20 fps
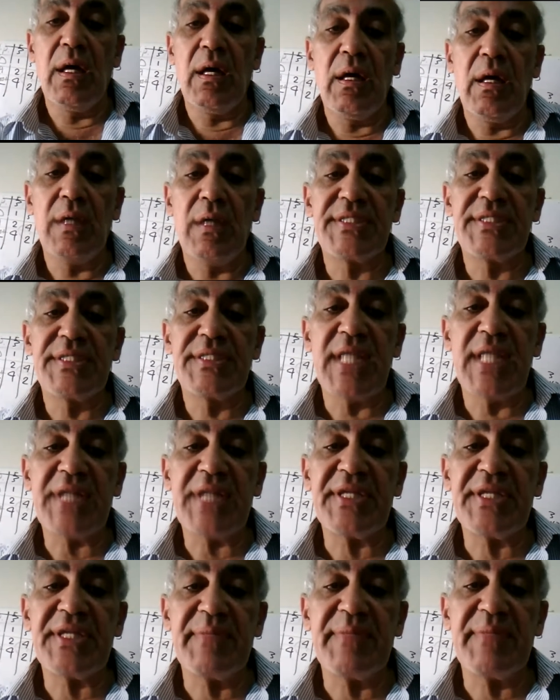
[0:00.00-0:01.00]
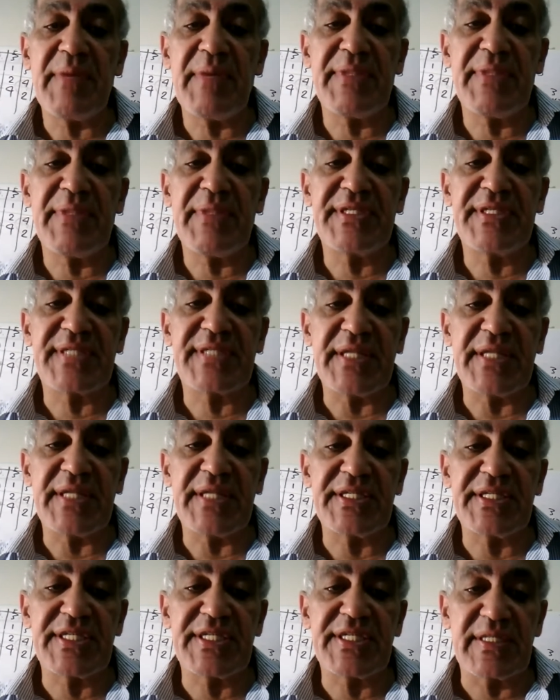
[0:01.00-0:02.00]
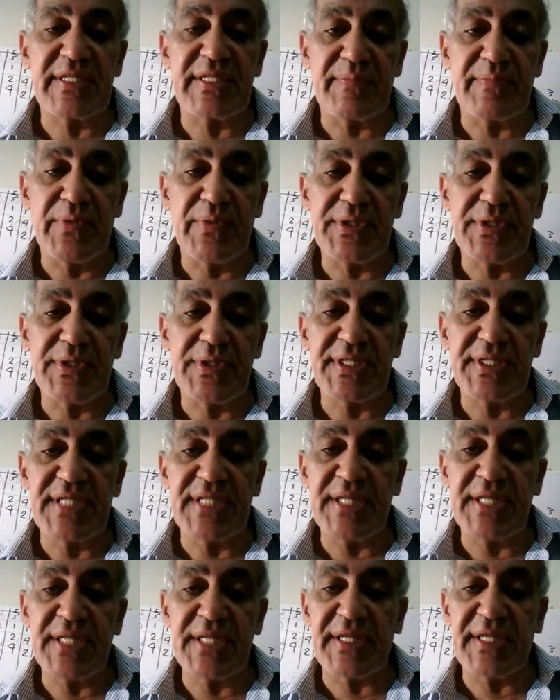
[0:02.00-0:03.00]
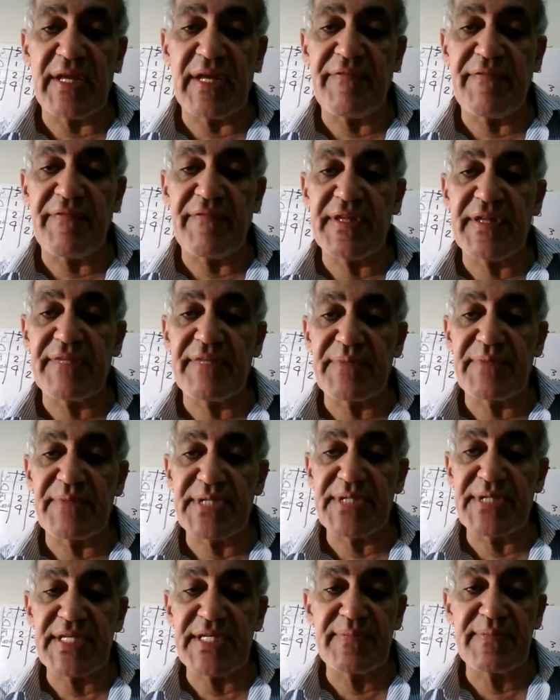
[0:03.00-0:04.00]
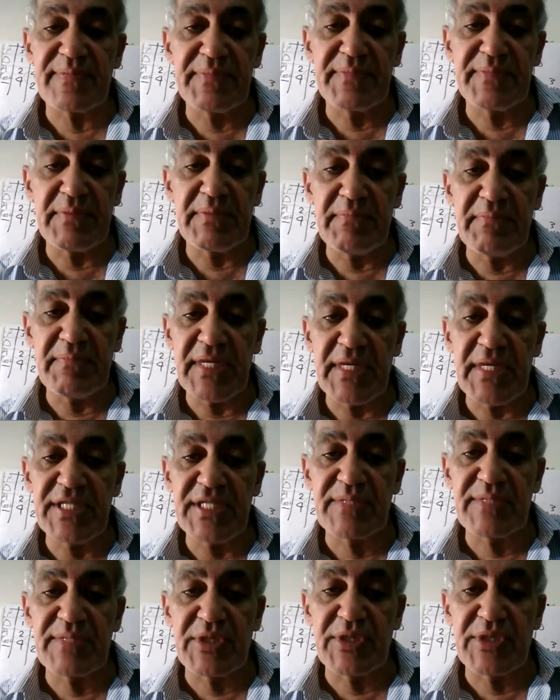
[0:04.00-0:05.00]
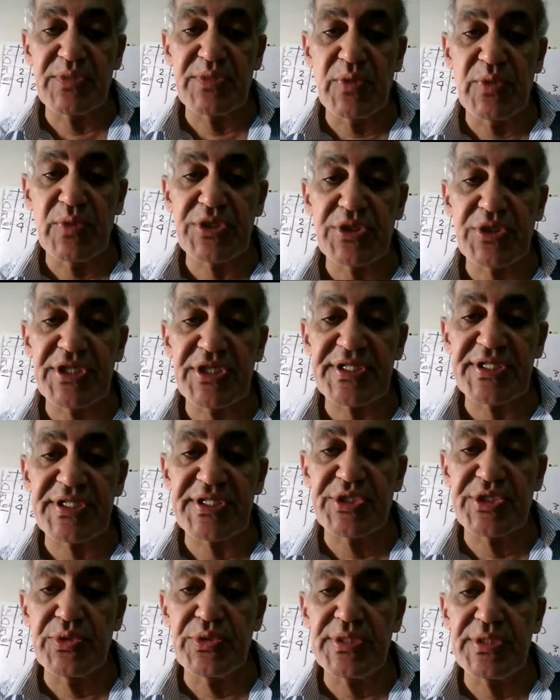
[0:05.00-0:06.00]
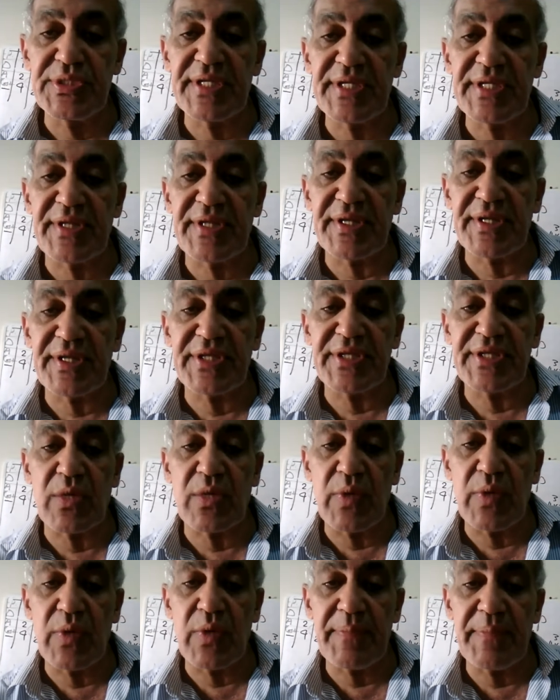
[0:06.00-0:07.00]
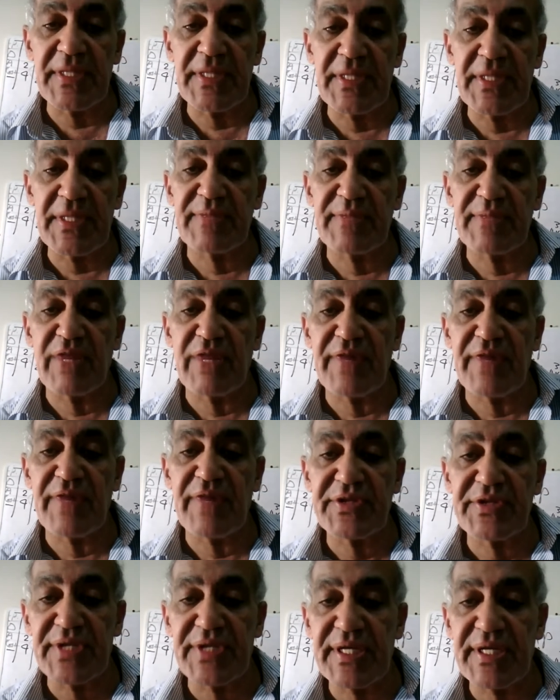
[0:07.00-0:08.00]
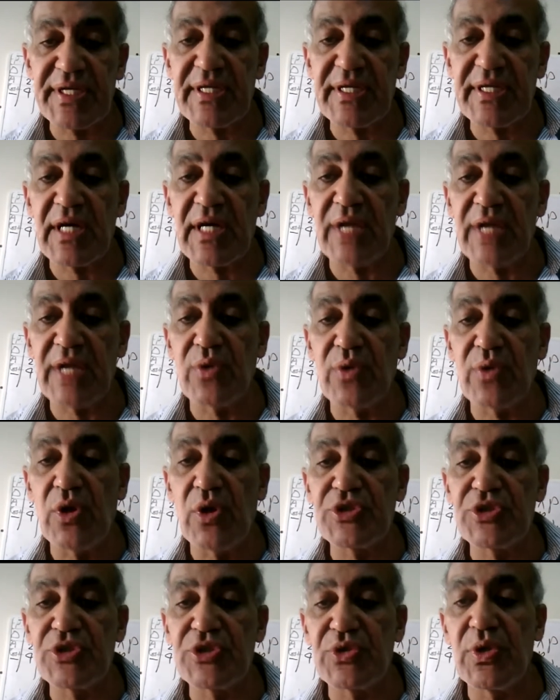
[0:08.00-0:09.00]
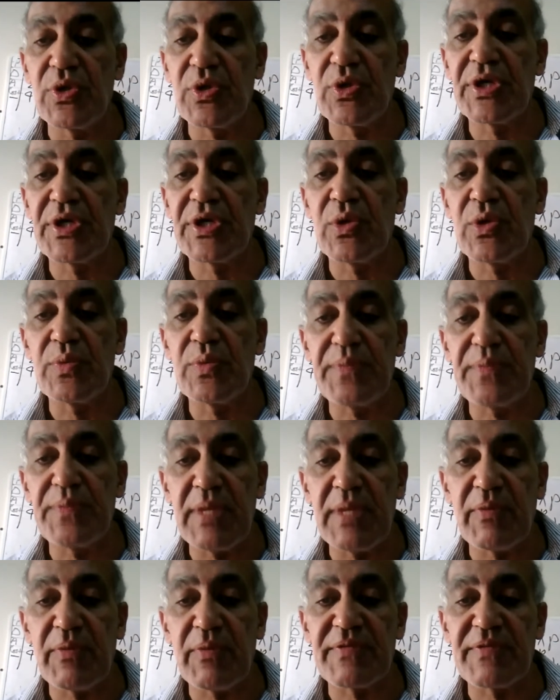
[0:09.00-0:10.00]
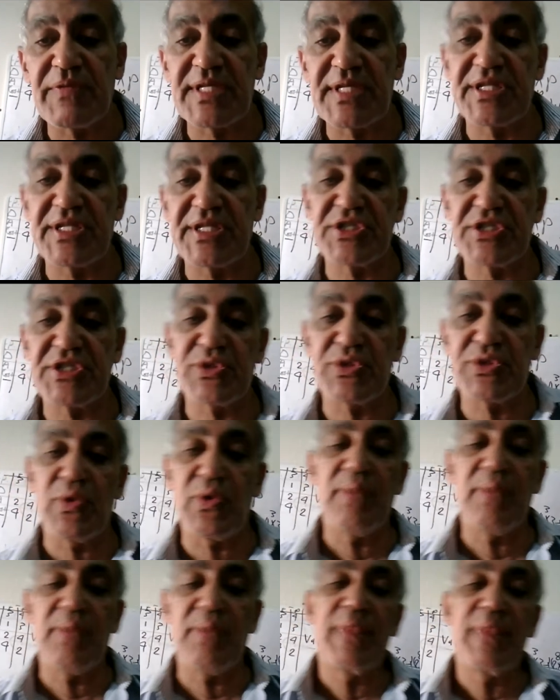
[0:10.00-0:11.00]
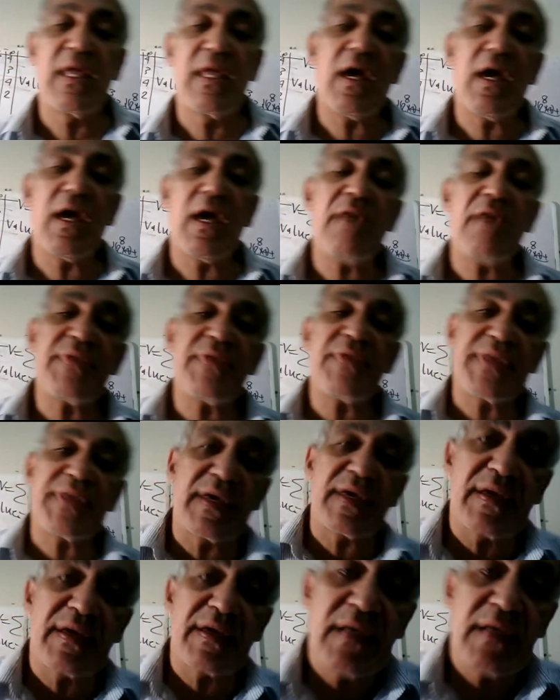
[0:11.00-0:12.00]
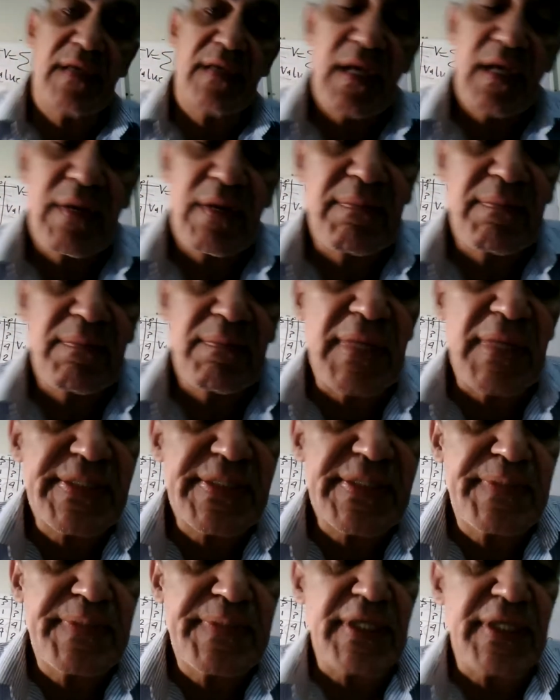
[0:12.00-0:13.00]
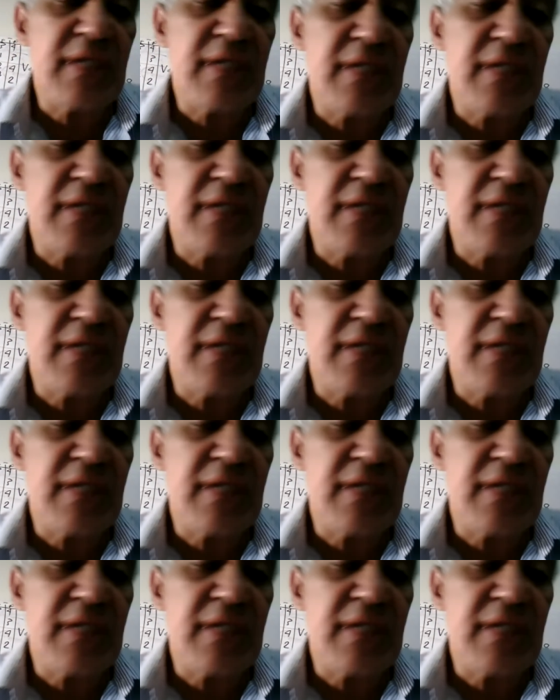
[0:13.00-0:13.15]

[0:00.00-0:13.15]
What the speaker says: Selecting maybe this sentence is important. Selecting an effective process means much more just choosing the right equipments, manufacturing, and also include people, facilitation. So everything must be